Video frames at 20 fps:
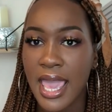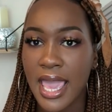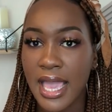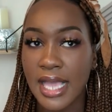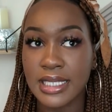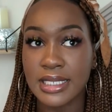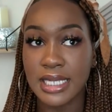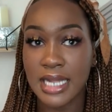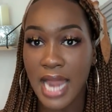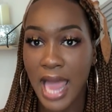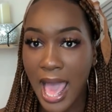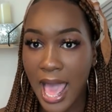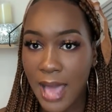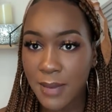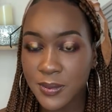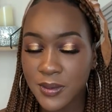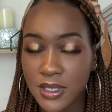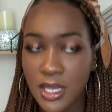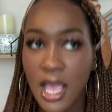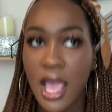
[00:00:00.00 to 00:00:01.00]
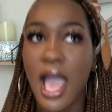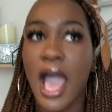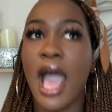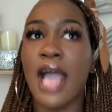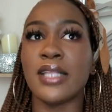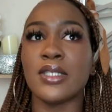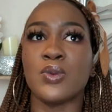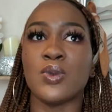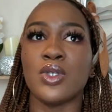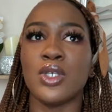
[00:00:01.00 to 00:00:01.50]
is labs.
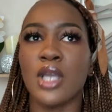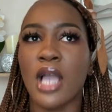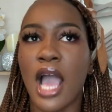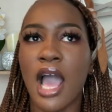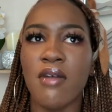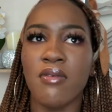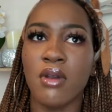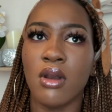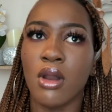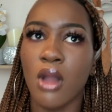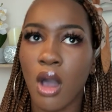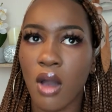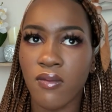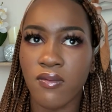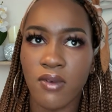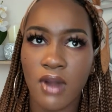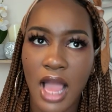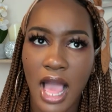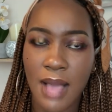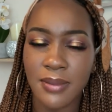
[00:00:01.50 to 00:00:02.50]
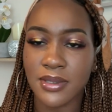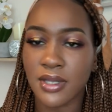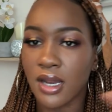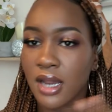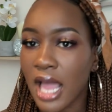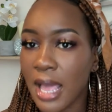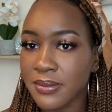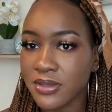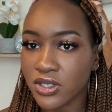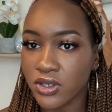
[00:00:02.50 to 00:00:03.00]
And you have a lot of labs,
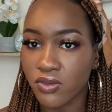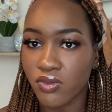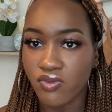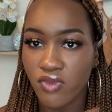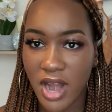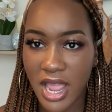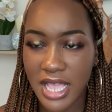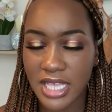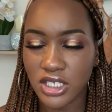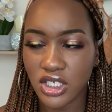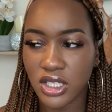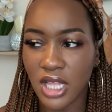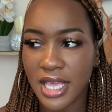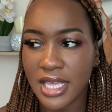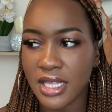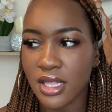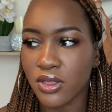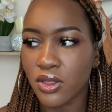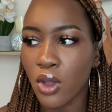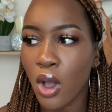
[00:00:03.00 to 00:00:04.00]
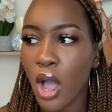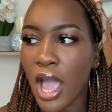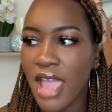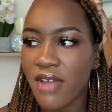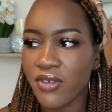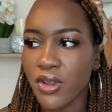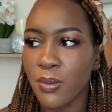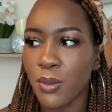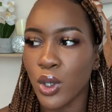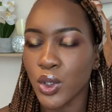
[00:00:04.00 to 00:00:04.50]
and labs can range. Like, not
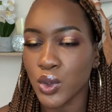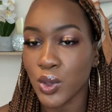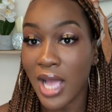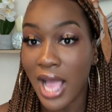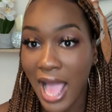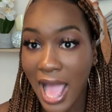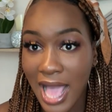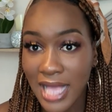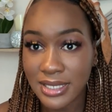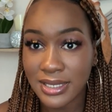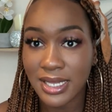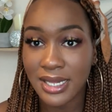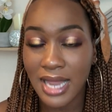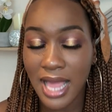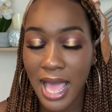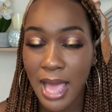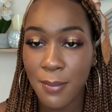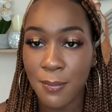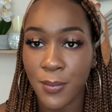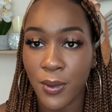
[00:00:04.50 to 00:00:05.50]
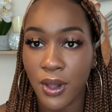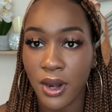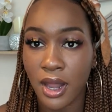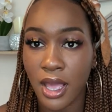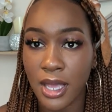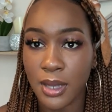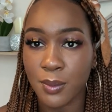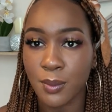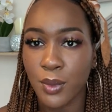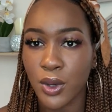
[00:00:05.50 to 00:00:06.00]
every module has a lab, but
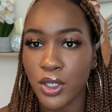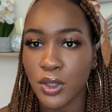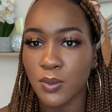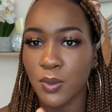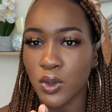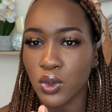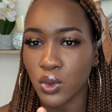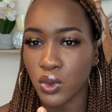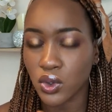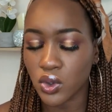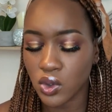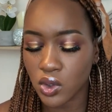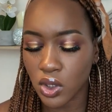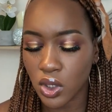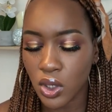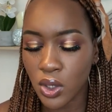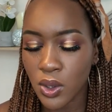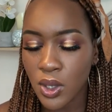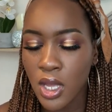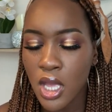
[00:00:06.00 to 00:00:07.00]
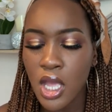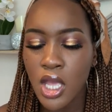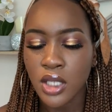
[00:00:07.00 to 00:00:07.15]
like most modules do.